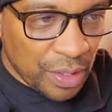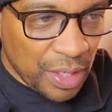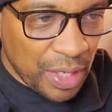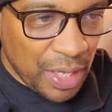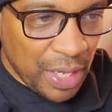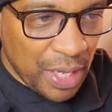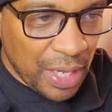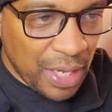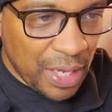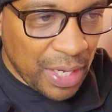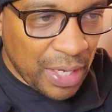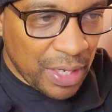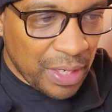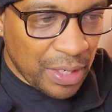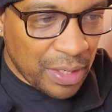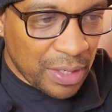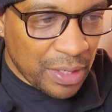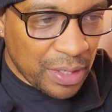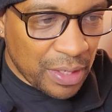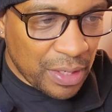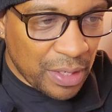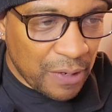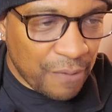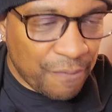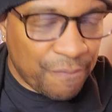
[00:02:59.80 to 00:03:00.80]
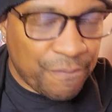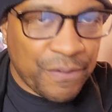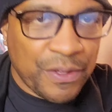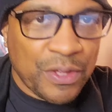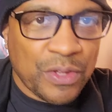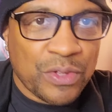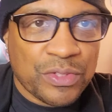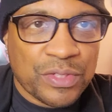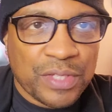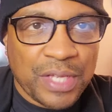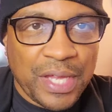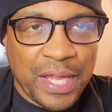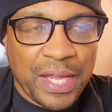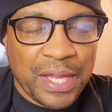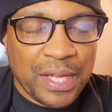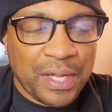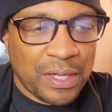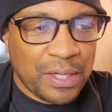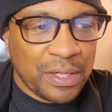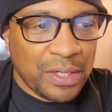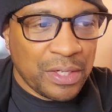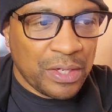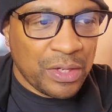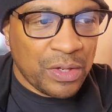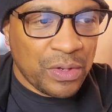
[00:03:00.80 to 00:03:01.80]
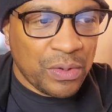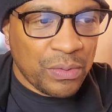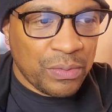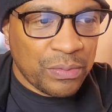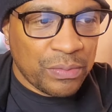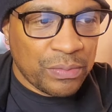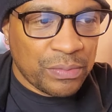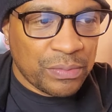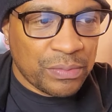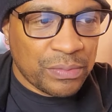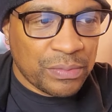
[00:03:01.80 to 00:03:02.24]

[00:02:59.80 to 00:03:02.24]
and he feels like, you know,